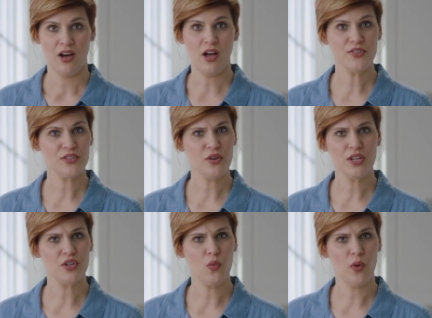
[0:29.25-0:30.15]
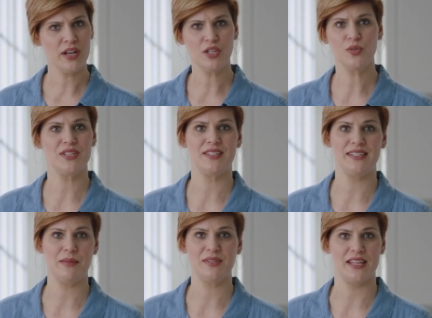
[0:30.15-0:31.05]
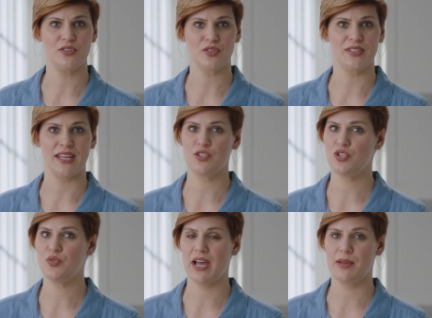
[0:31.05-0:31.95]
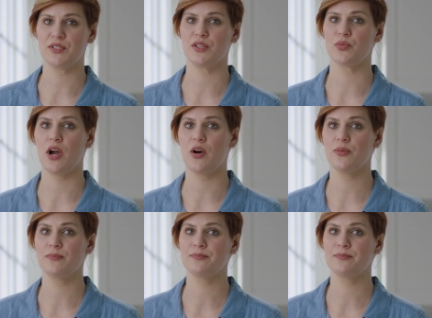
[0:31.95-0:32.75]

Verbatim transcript: Also, you don't want to use the same sensor site two times in a row.